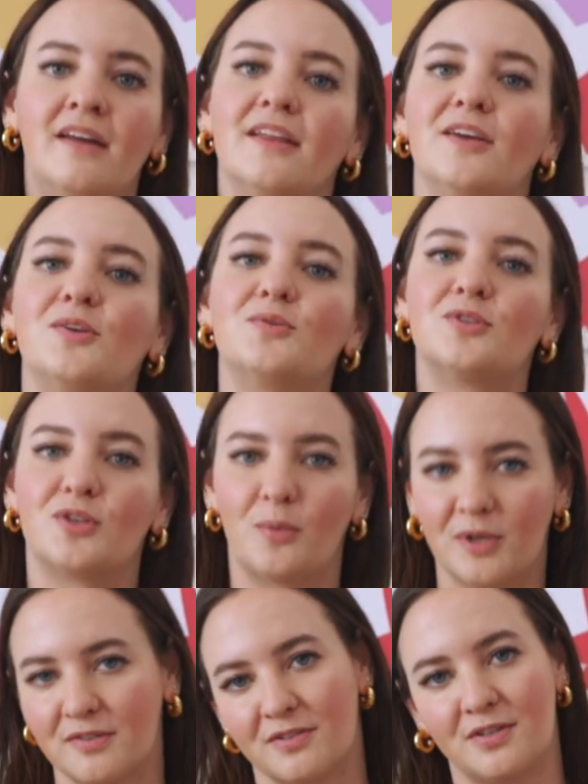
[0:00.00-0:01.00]
Thank you so
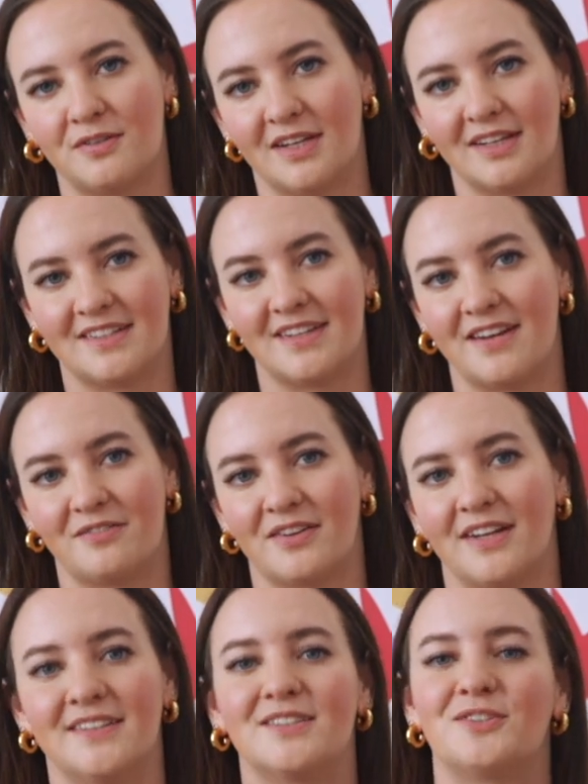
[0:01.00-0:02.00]
much for tuning in today,
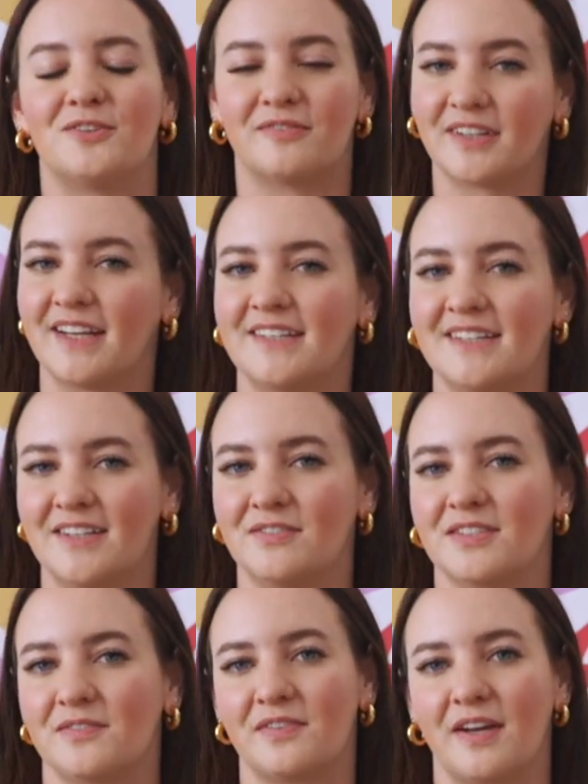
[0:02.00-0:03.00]
friends. Don't forget to leave
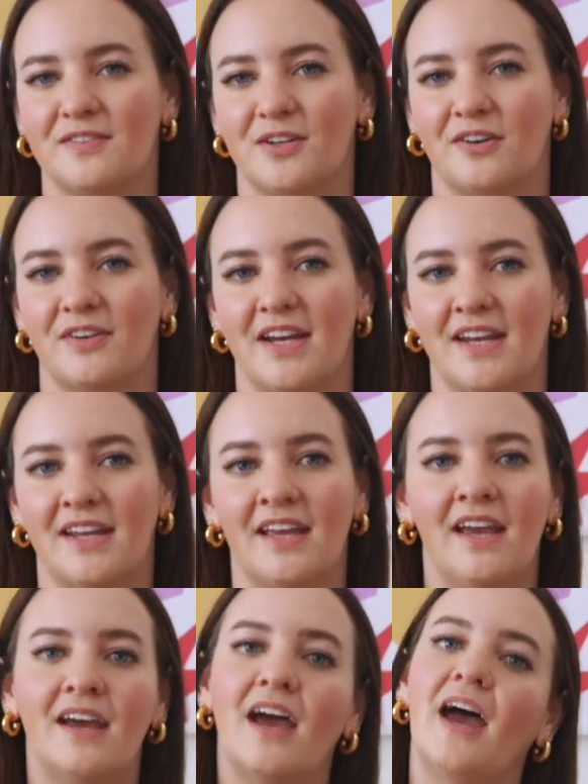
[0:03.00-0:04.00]
us a 5-star
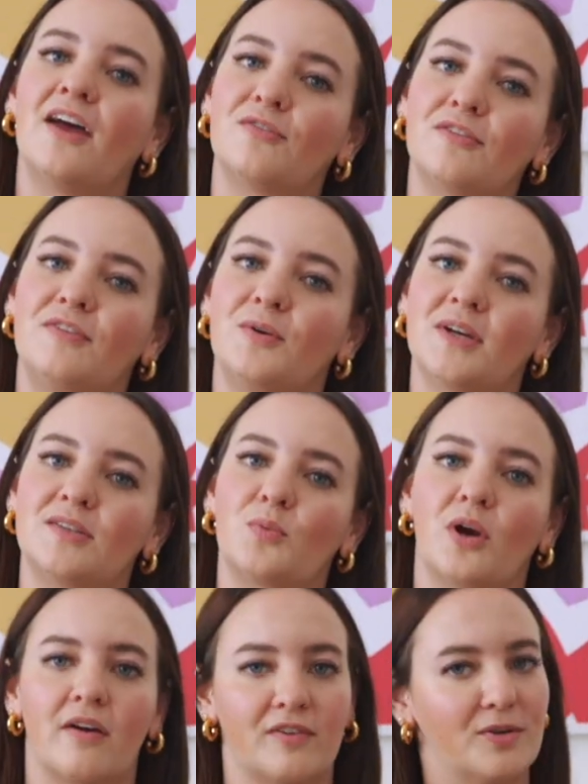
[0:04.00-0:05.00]
rating and review us
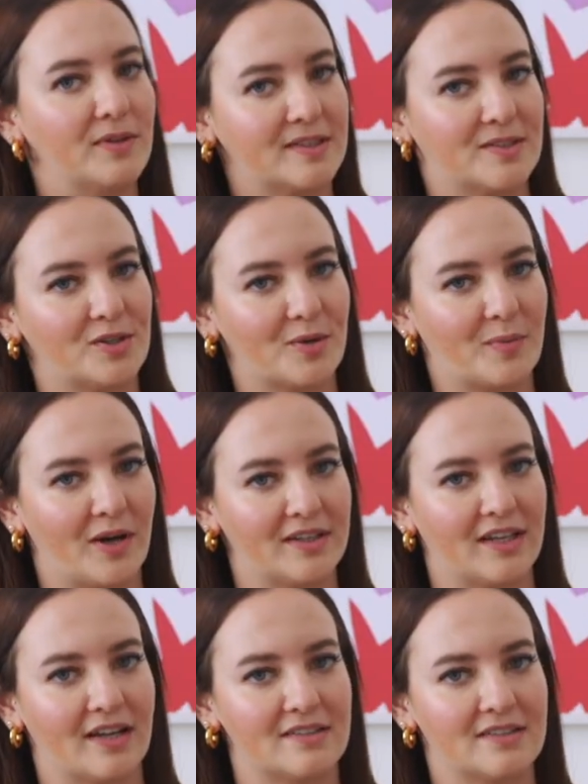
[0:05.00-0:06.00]
wherever you listen to your
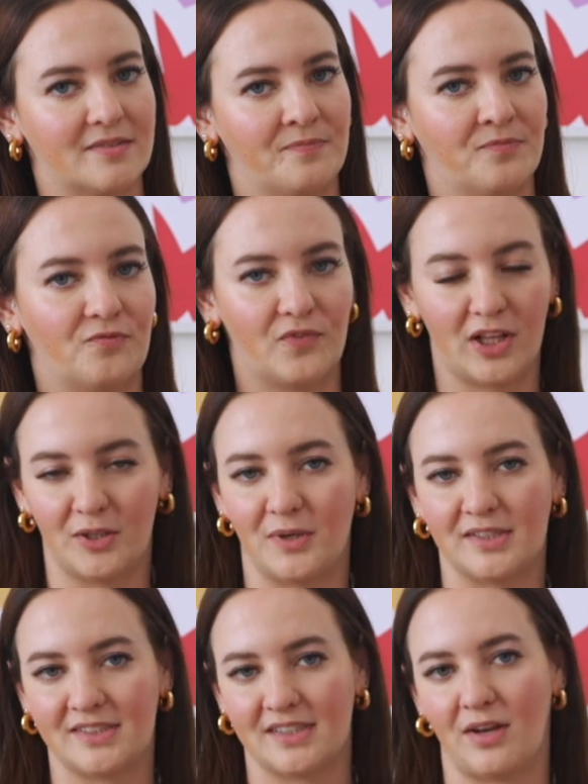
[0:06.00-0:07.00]
podcasts. Follow
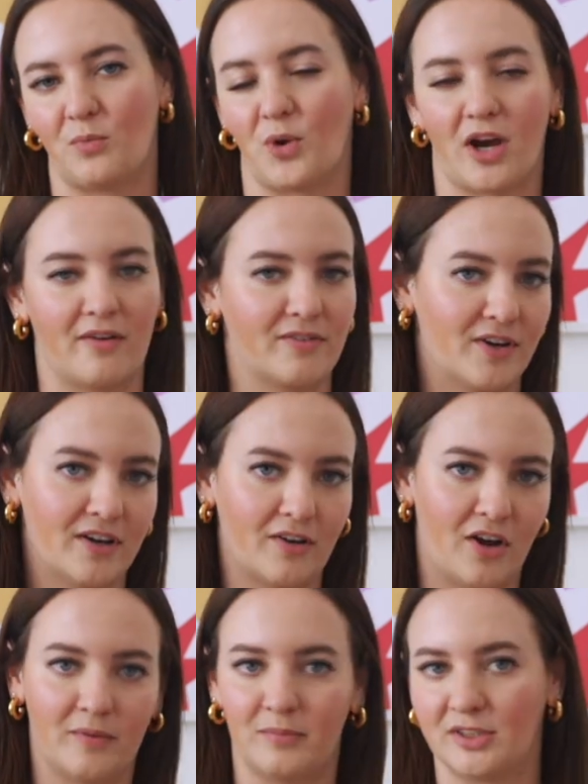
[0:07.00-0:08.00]
us wherever
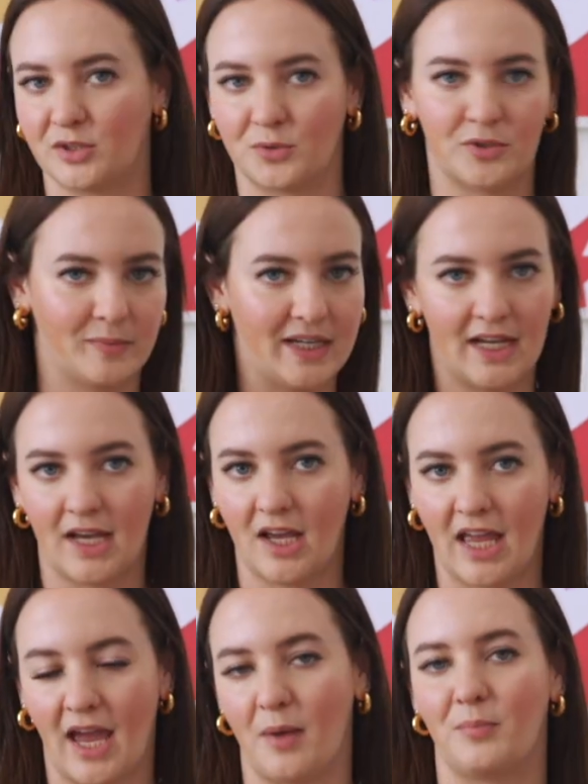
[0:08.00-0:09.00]
on social
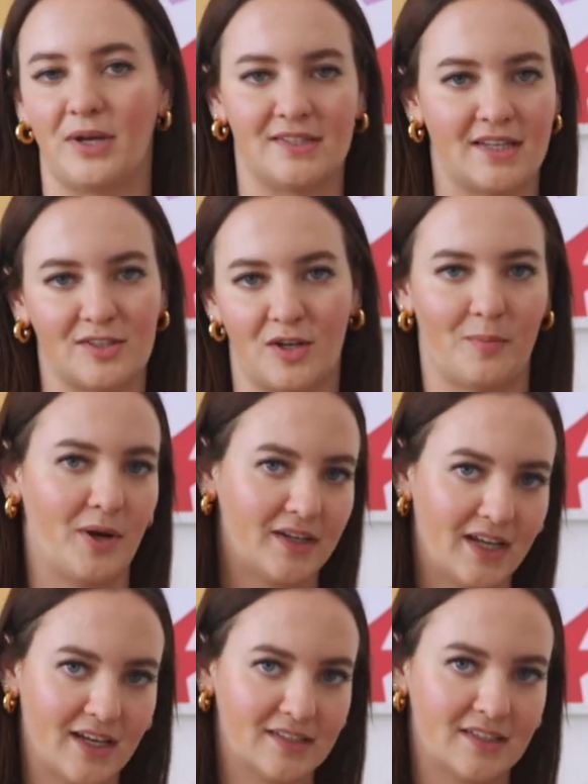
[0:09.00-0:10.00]
media at
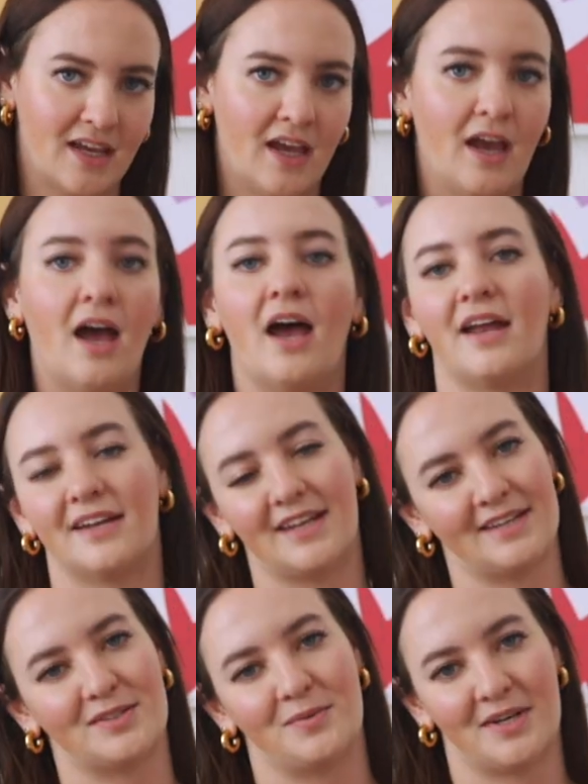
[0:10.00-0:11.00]
bitesized.podcast. And in
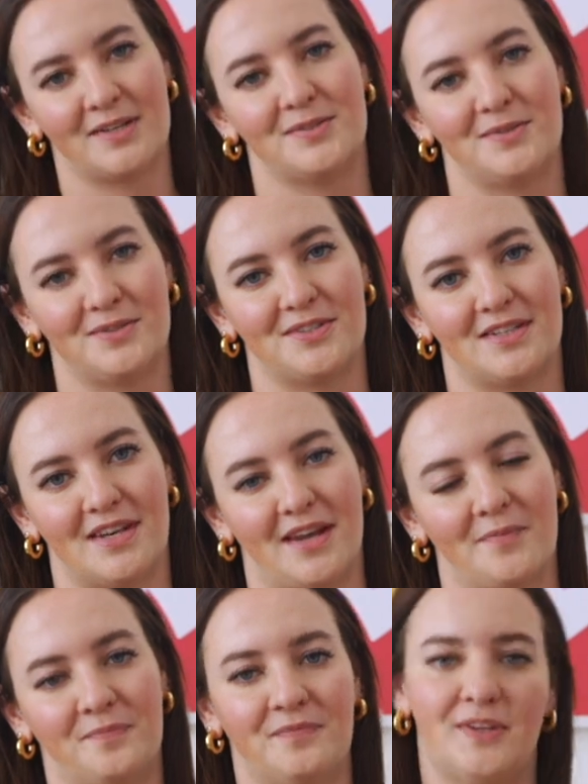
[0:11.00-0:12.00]
case no one has told you
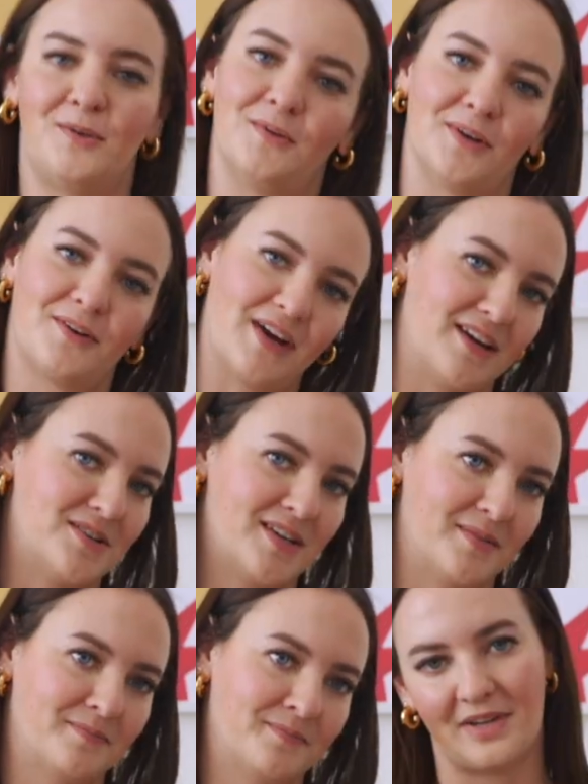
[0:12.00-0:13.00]
today, you look
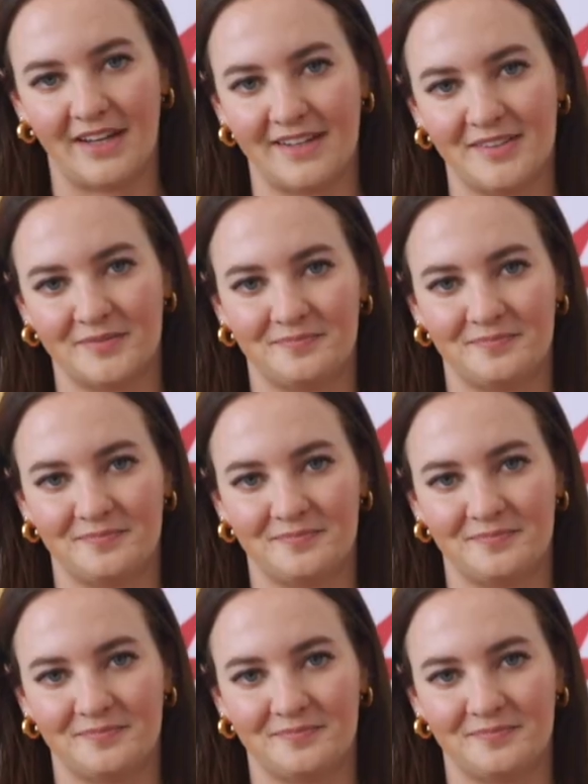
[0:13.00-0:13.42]
radishing. Bye!